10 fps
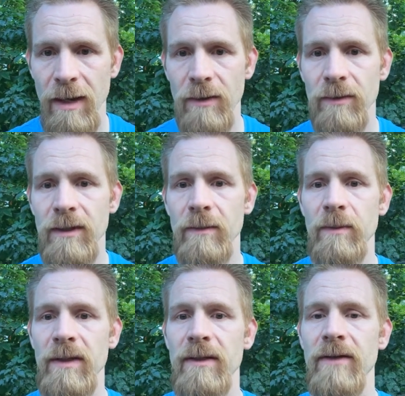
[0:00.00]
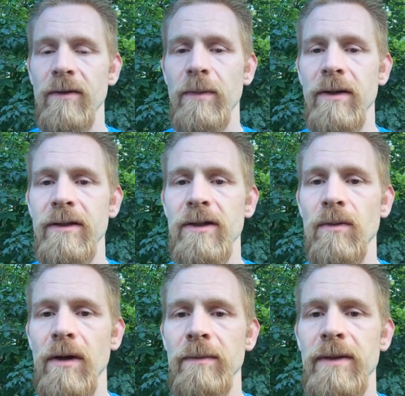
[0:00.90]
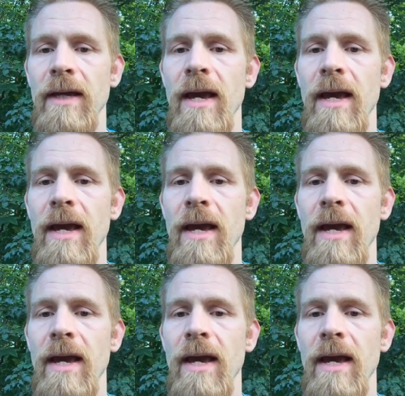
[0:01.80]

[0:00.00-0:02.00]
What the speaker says: Don't some species live in ponds and swamps?